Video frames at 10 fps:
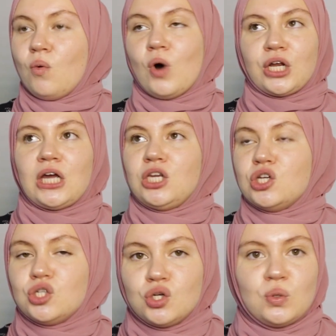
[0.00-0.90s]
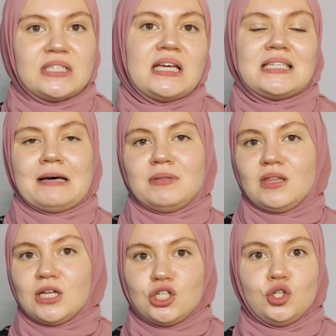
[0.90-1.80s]
What can you do? Is there something
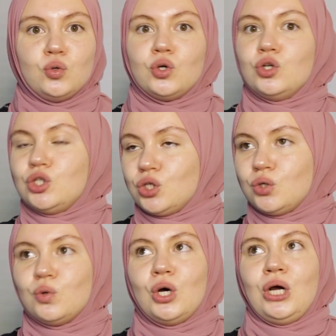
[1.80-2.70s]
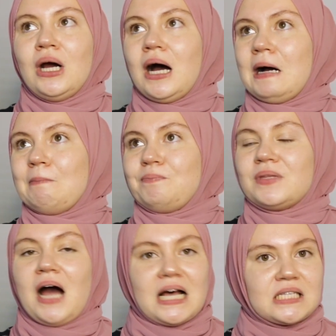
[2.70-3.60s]
that you could do?
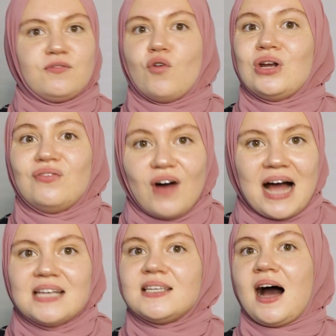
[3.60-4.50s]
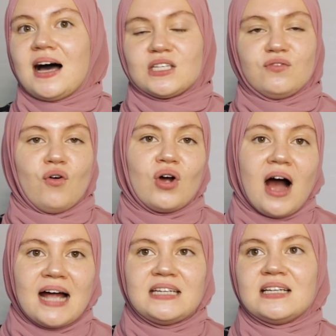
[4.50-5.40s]
Ask for advice, ask for
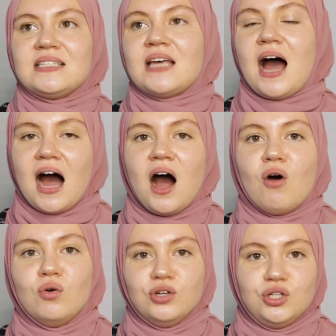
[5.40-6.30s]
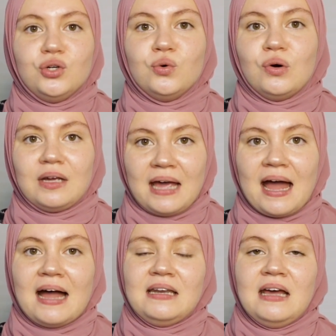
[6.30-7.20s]
guidance, how you
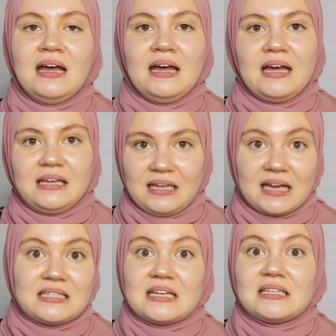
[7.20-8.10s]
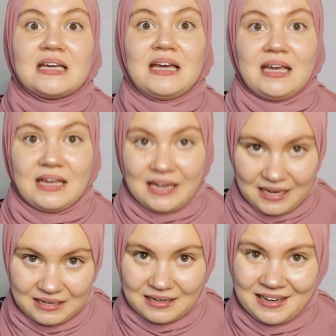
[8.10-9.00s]
can get it
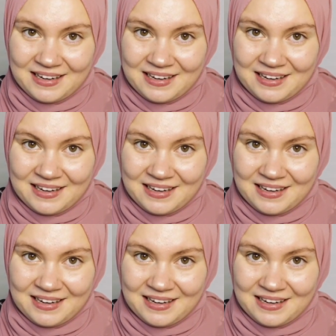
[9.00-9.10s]
in.